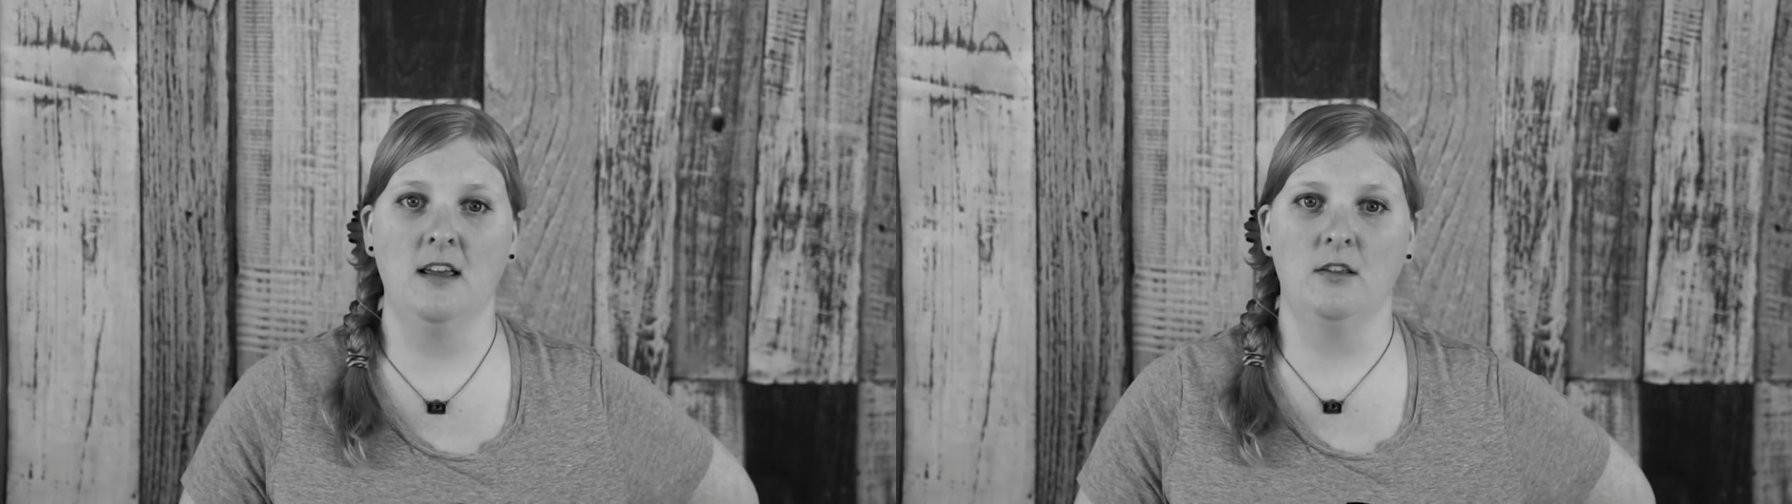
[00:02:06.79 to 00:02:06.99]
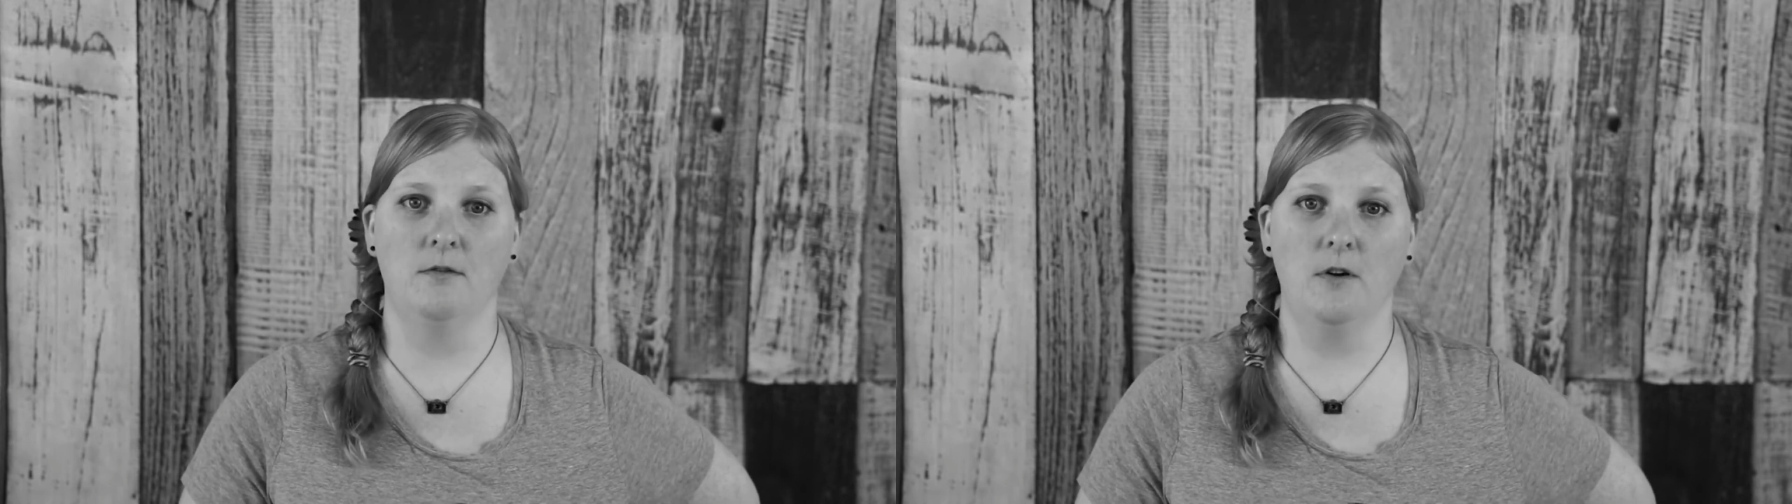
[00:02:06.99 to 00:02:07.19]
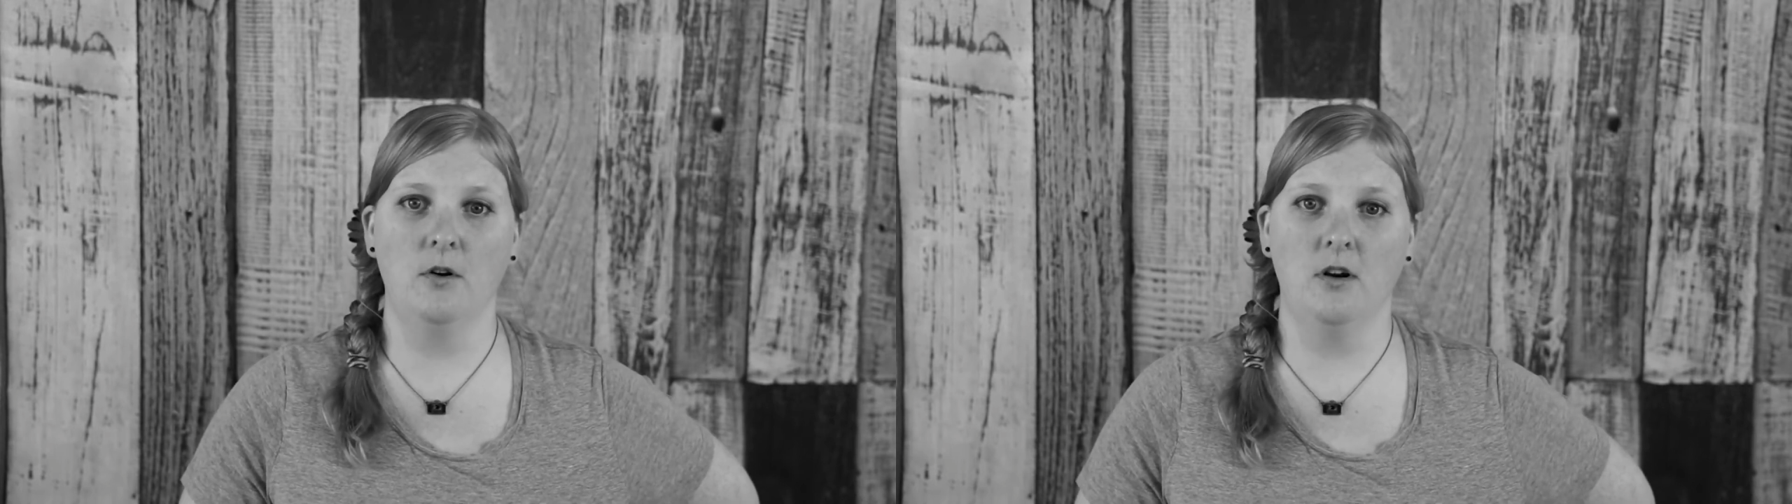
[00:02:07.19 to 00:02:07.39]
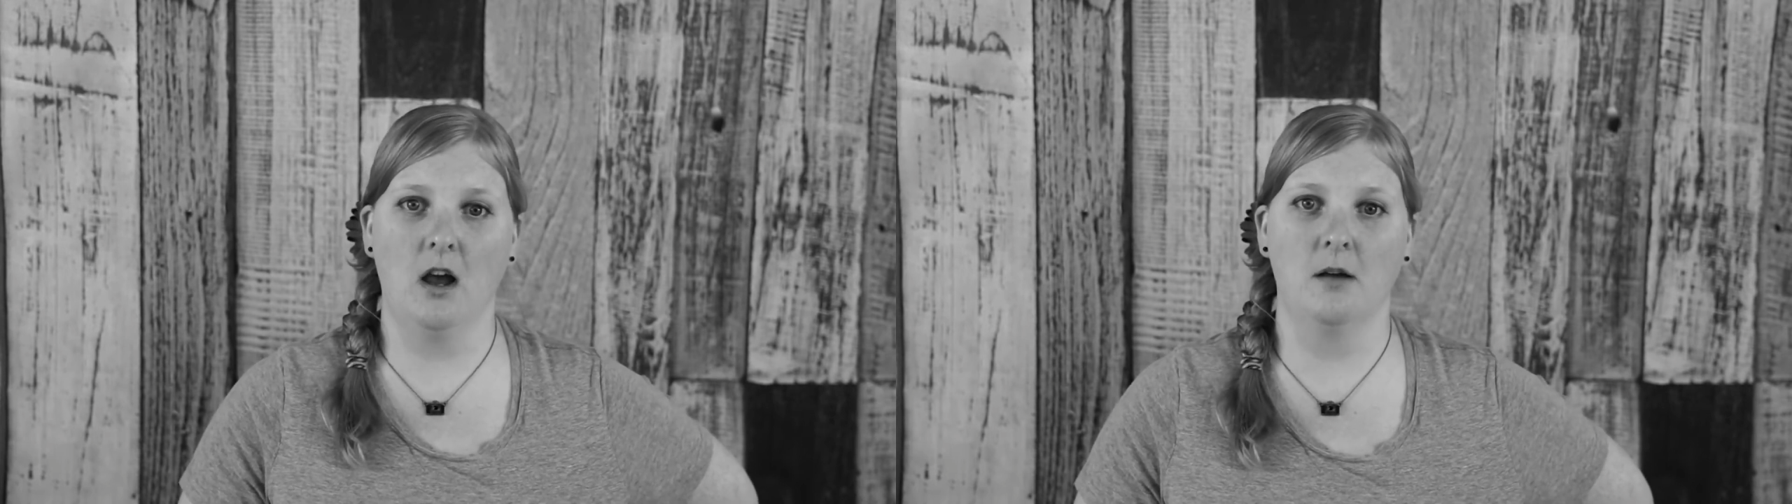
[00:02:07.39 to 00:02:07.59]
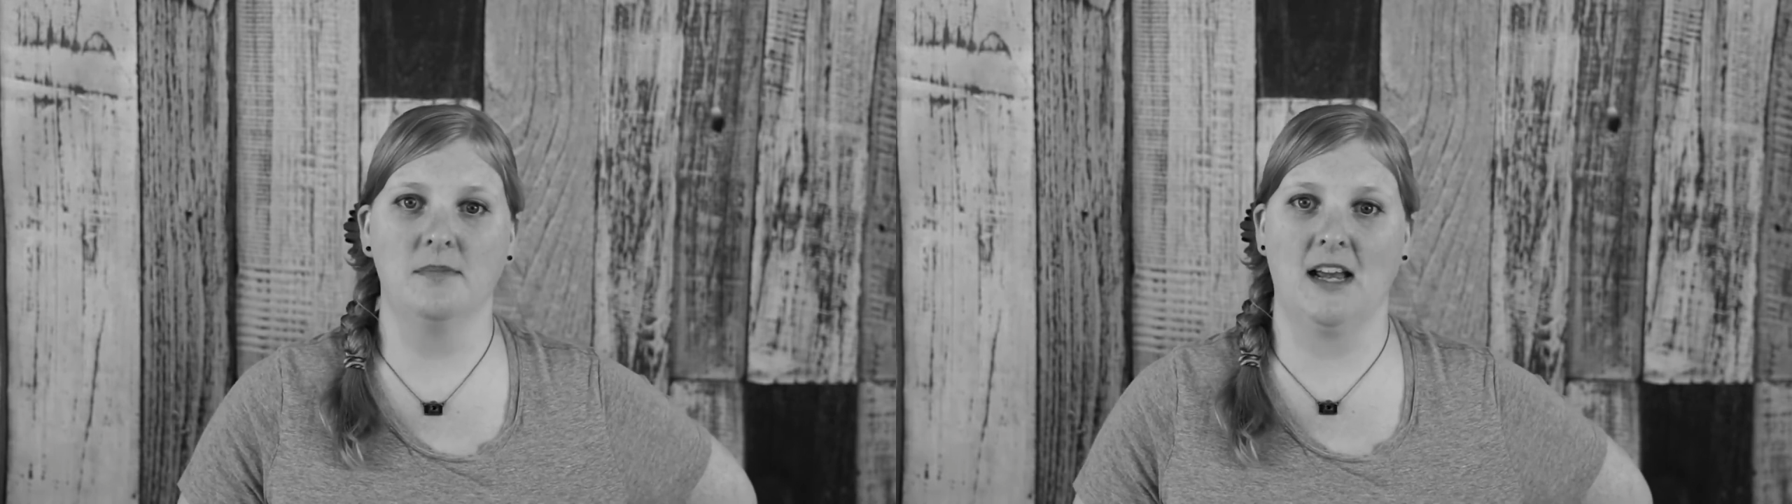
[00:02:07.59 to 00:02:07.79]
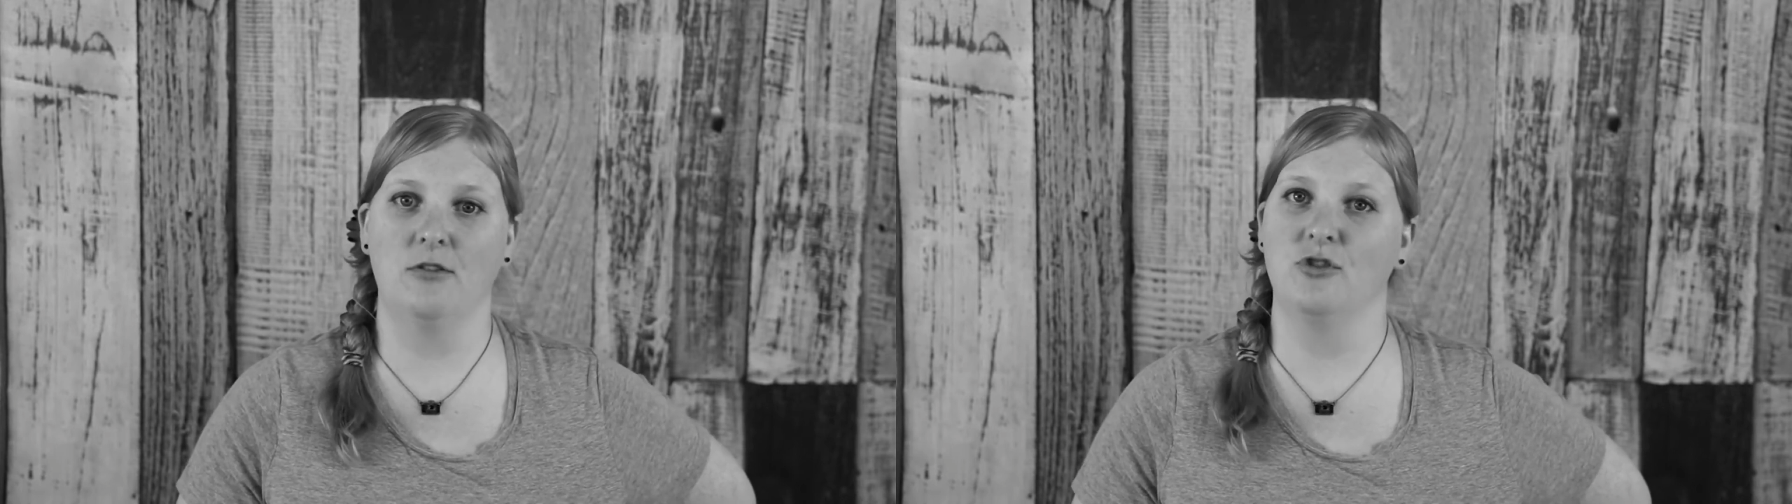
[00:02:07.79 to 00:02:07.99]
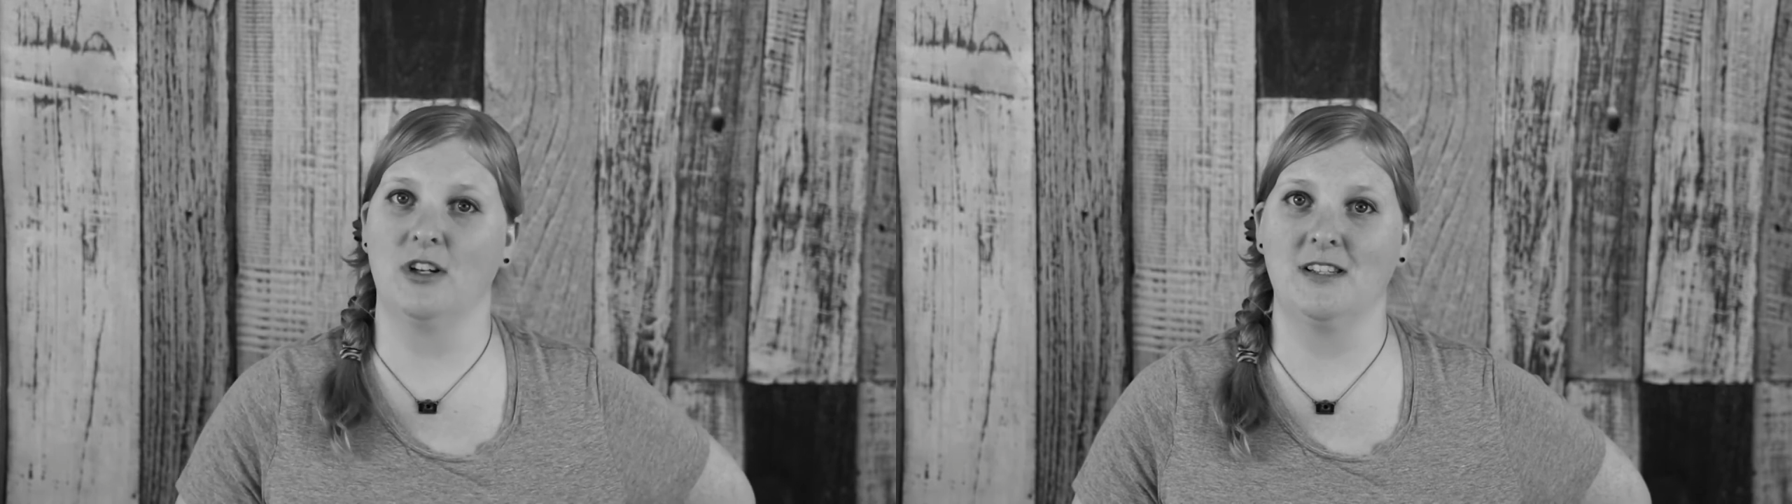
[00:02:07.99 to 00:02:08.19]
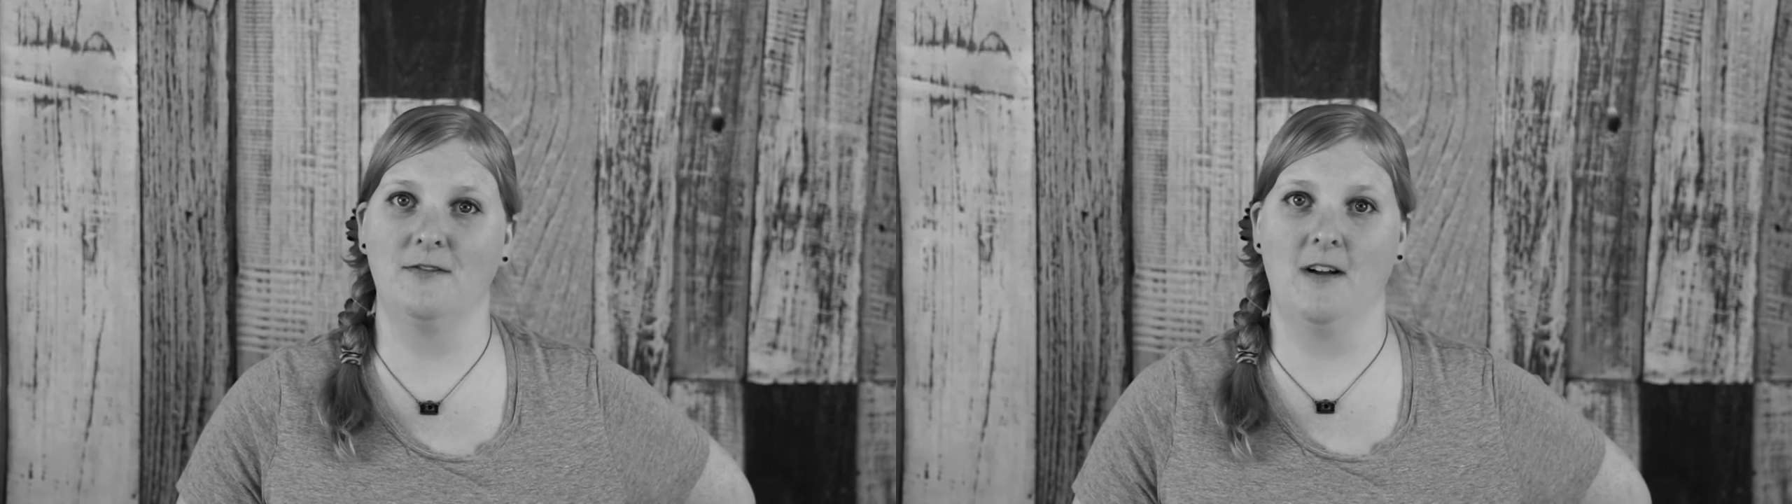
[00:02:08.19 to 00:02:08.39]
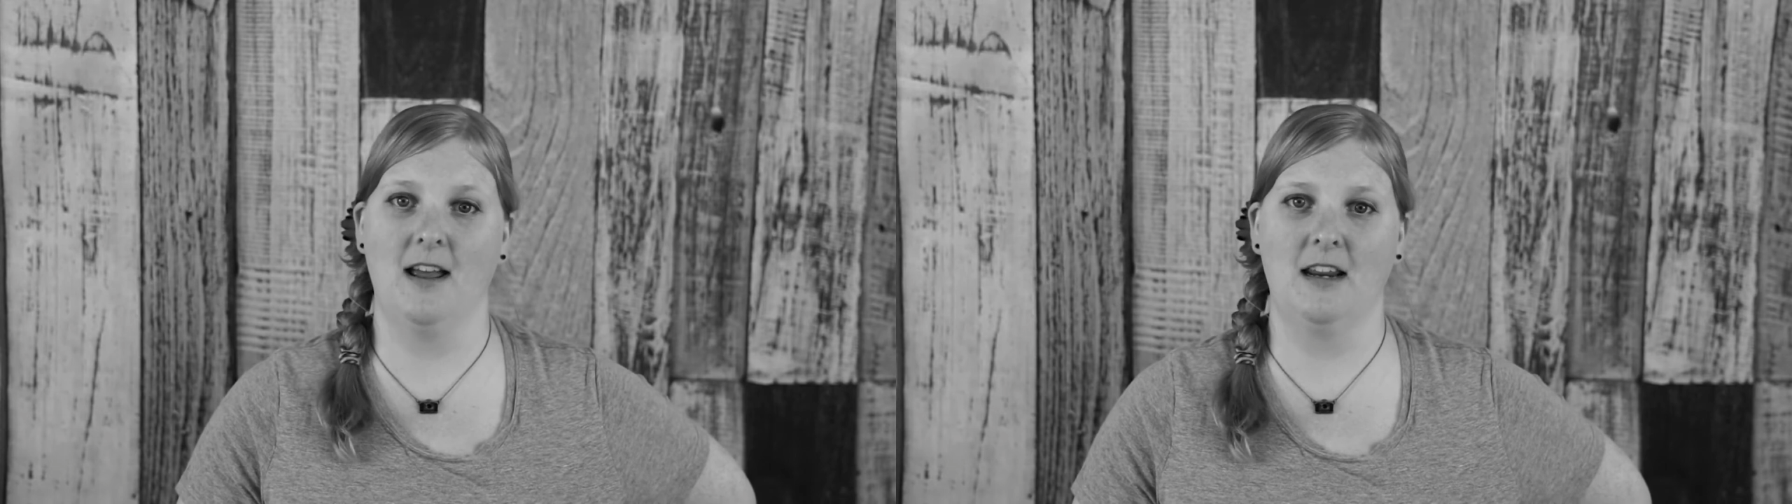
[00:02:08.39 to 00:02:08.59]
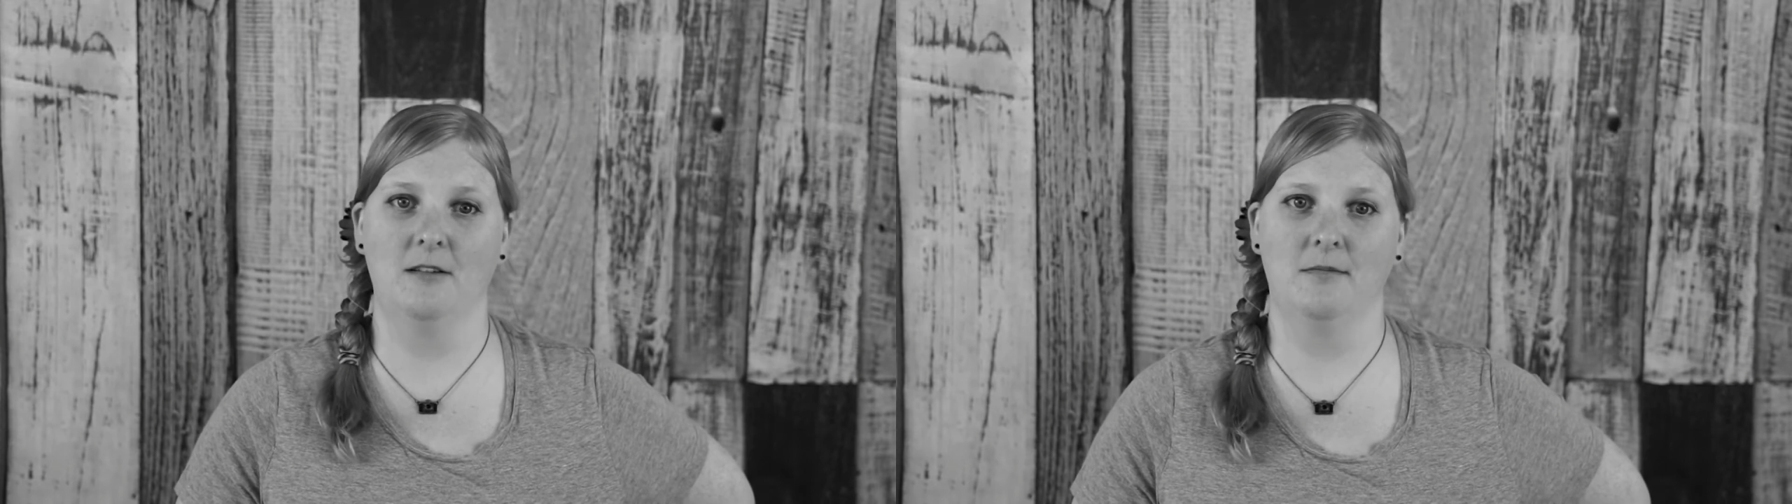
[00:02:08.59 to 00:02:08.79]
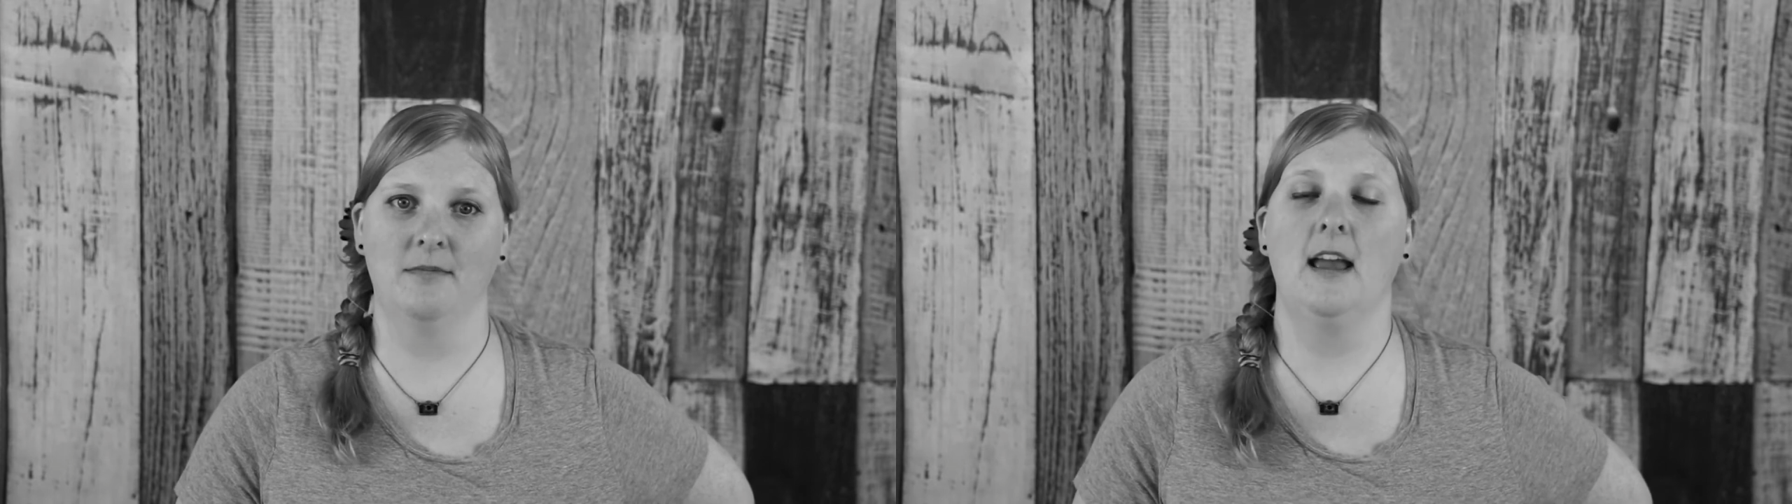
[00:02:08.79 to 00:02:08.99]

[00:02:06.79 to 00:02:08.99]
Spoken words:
the photo comes out just fine.